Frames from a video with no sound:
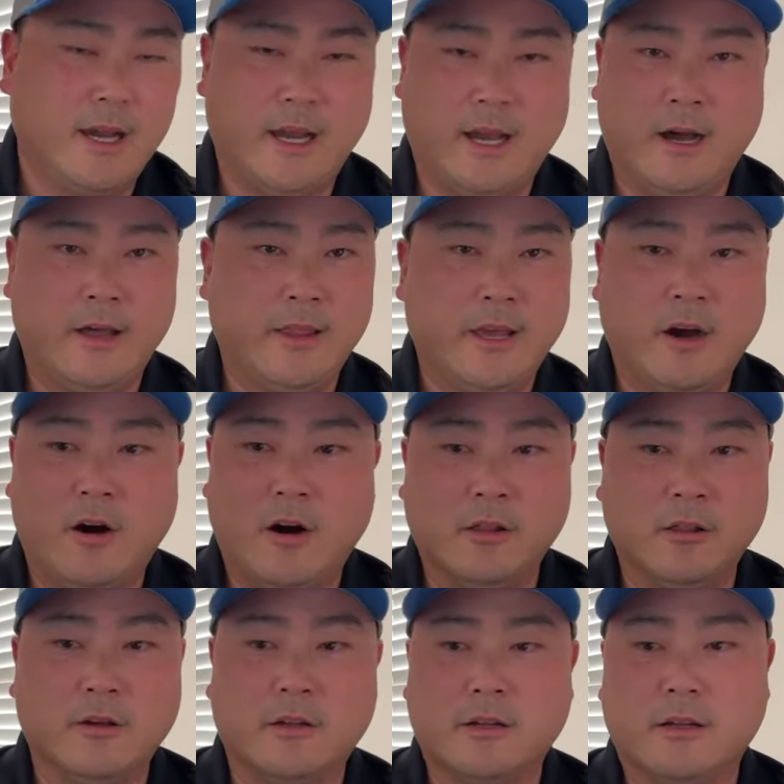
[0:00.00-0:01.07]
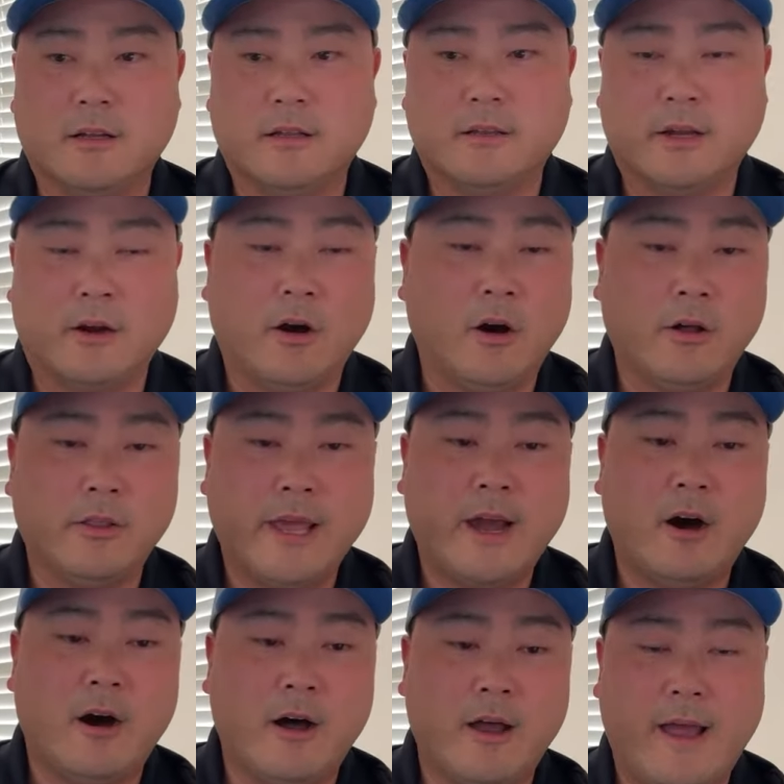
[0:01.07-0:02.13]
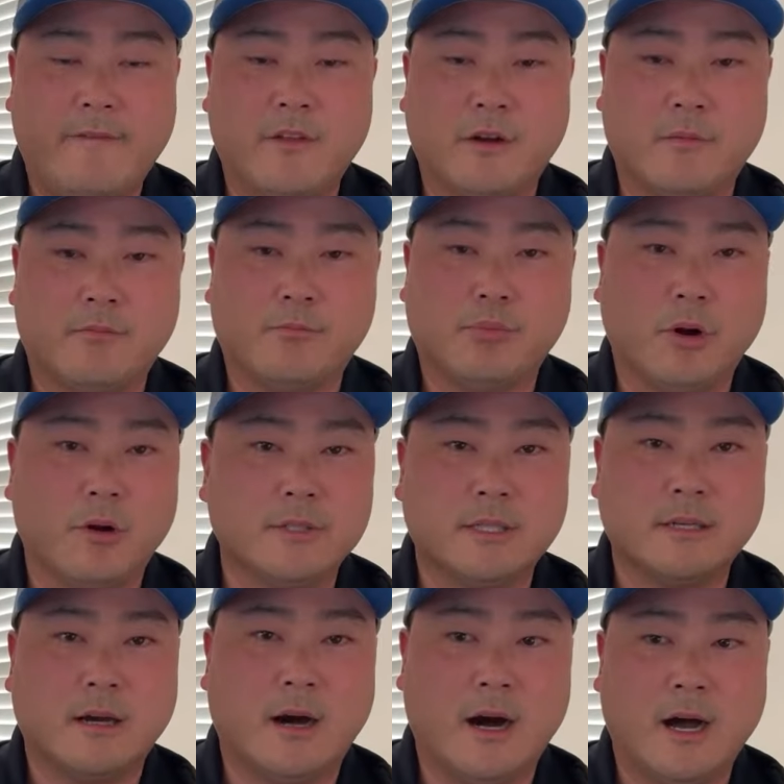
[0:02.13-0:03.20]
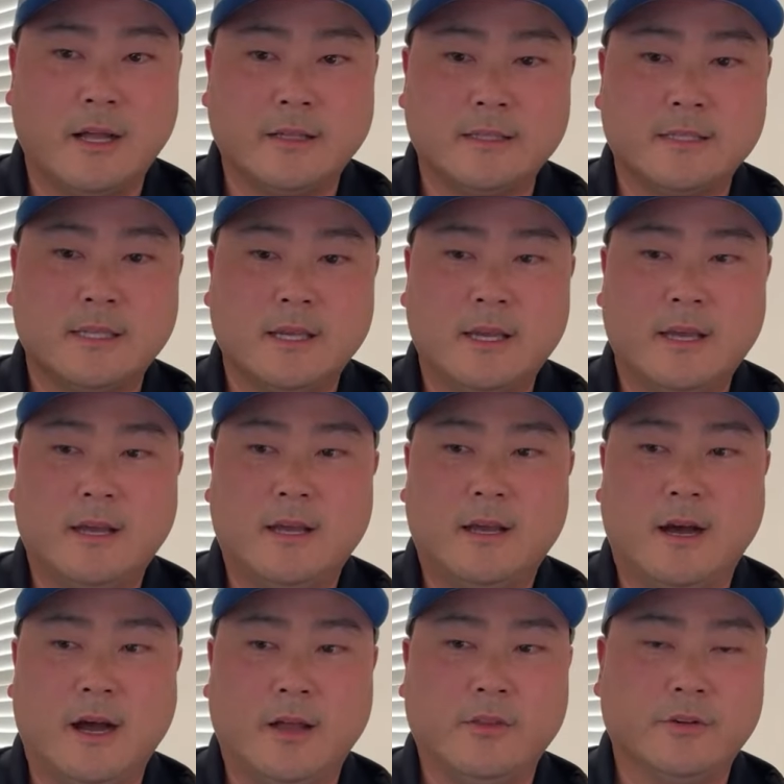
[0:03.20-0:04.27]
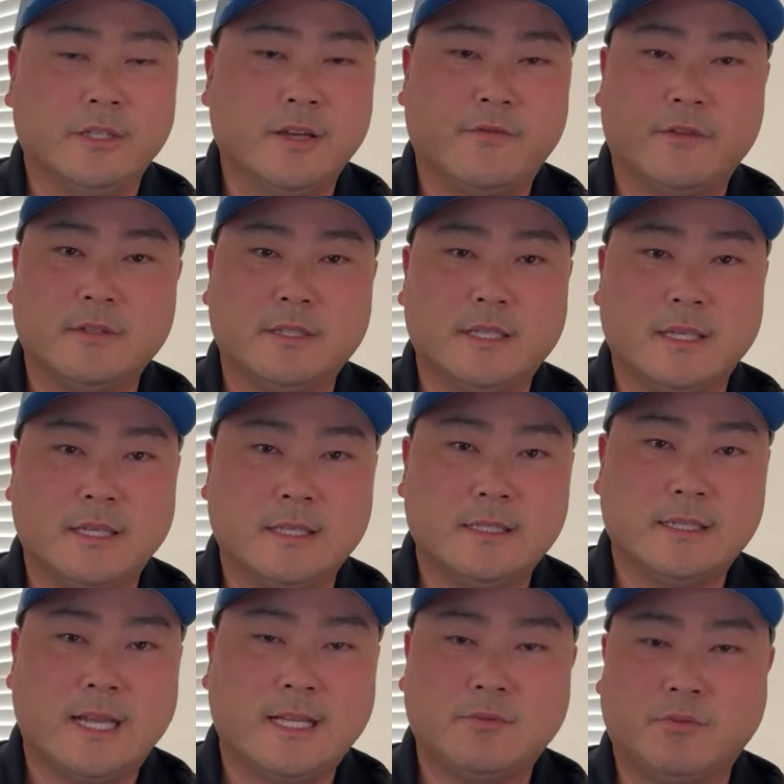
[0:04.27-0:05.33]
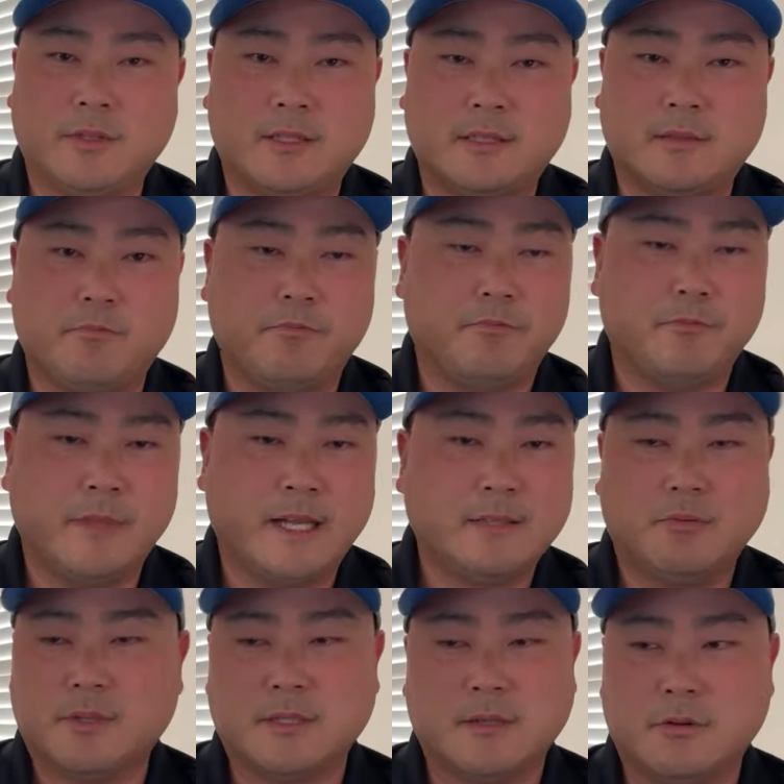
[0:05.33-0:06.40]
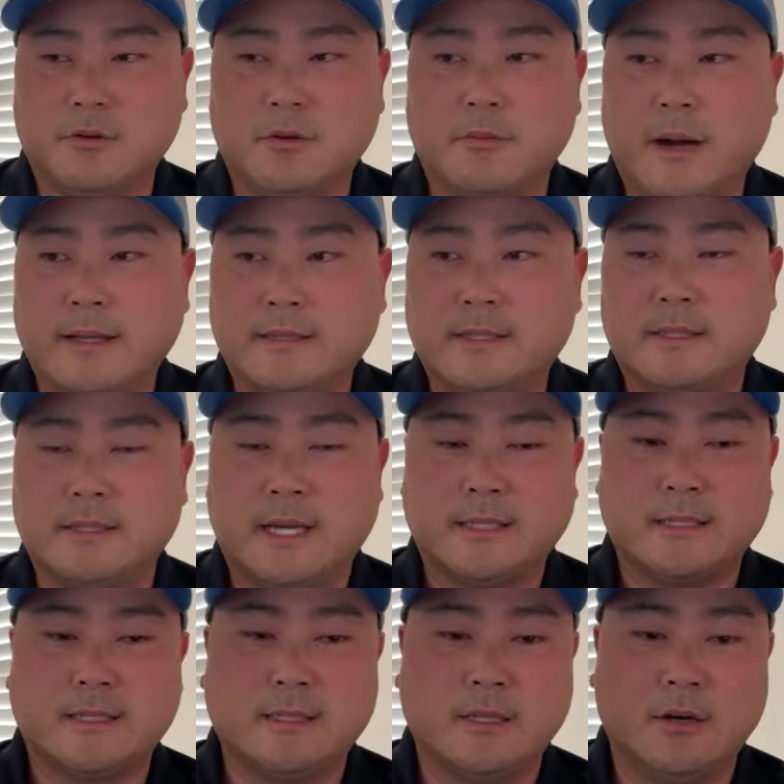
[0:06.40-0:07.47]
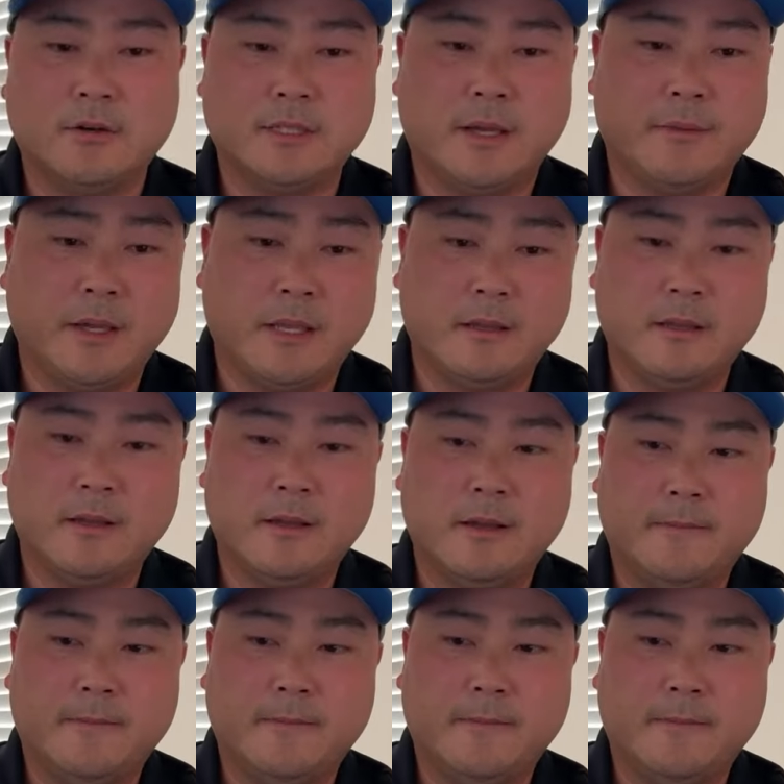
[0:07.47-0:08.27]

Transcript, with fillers: They all have their pros and cons, their differences. That's what's so cool about the Texas coast. I mean,